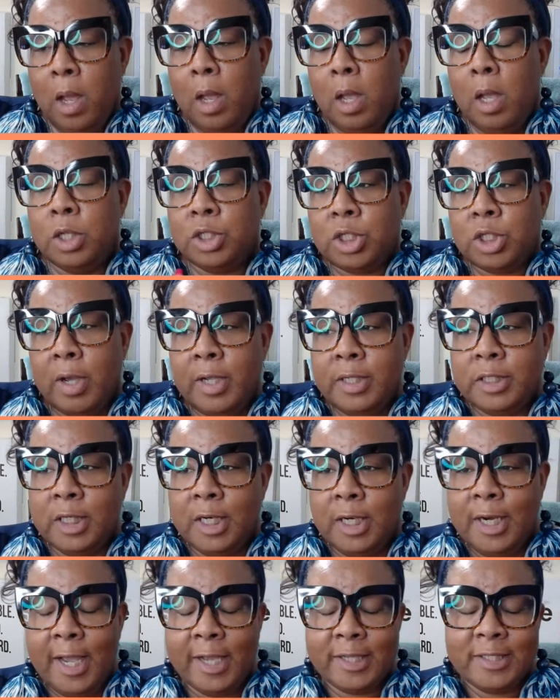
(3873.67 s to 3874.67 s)
So until the
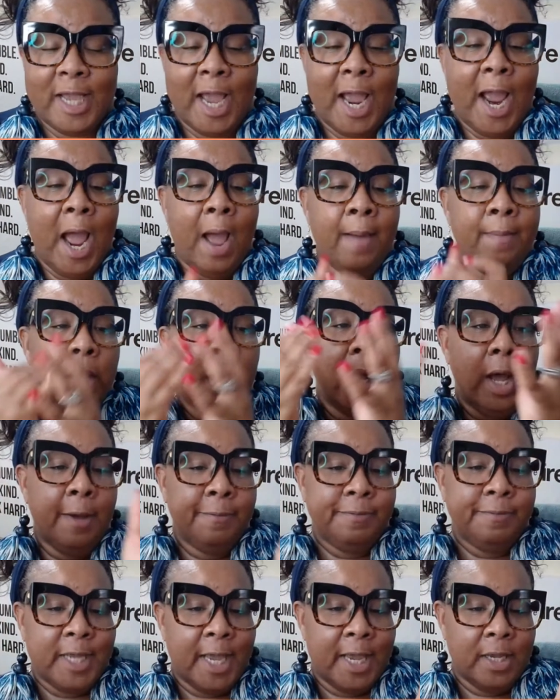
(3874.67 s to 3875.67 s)
next time, I'm gonna
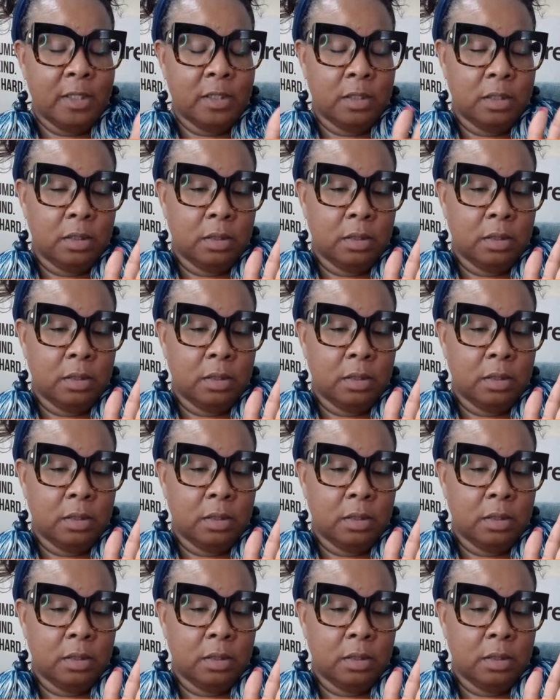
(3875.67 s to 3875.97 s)
update.